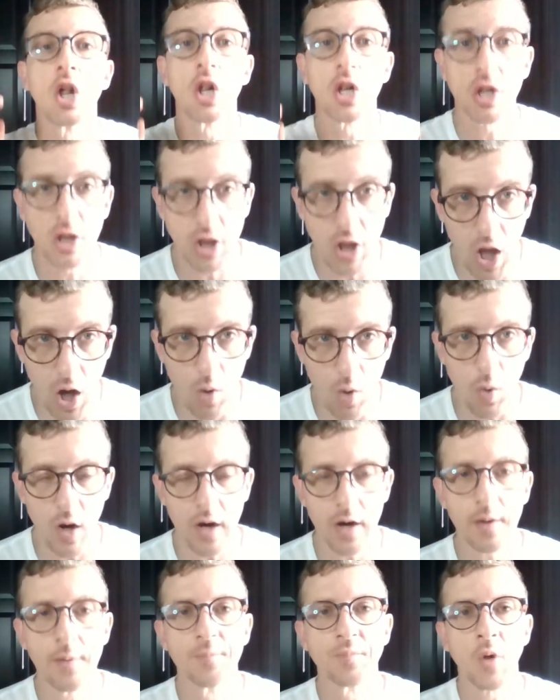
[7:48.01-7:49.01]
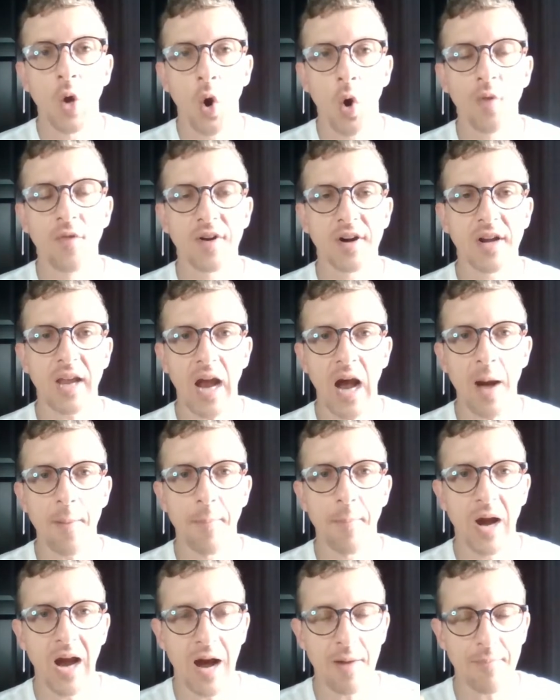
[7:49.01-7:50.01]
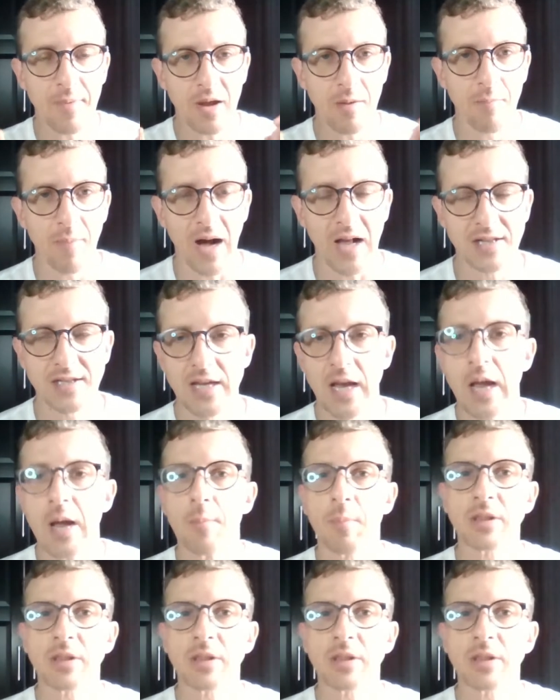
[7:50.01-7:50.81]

lower over the upcoming months.